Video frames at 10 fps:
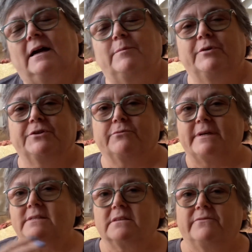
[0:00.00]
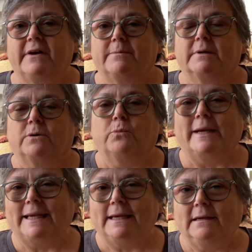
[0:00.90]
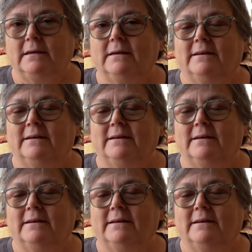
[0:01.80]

I put the rest of the fabric away,